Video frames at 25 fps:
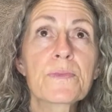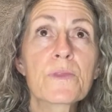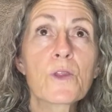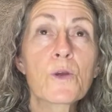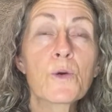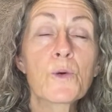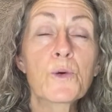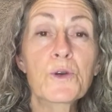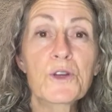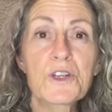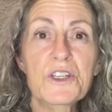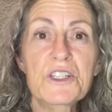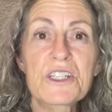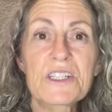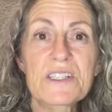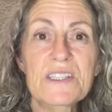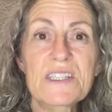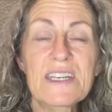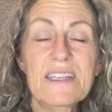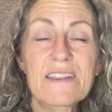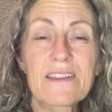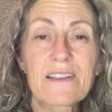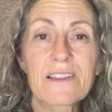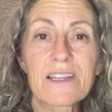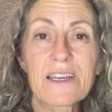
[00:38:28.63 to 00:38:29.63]
Or you just
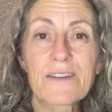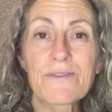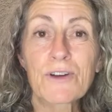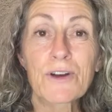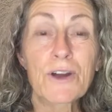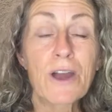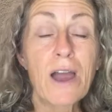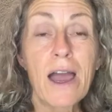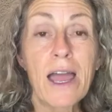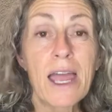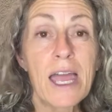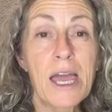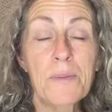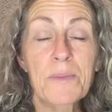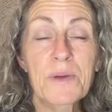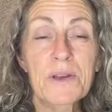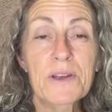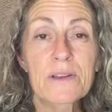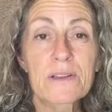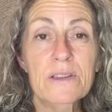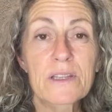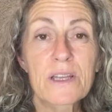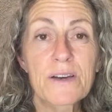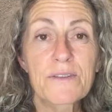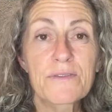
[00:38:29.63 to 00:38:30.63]
eat the liver. I happen
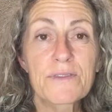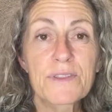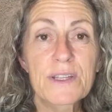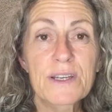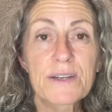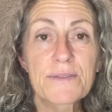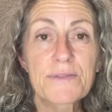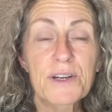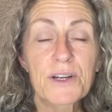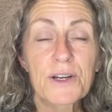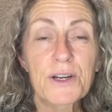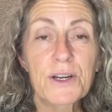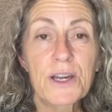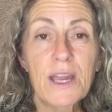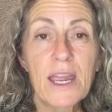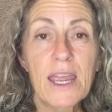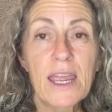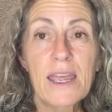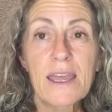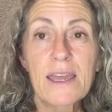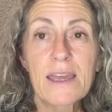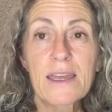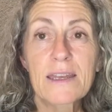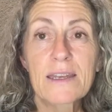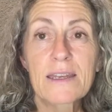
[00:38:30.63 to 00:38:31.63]
to love liver,
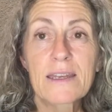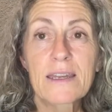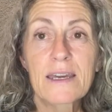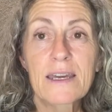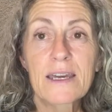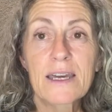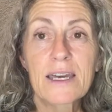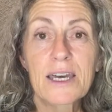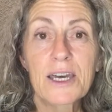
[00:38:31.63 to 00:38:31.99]
and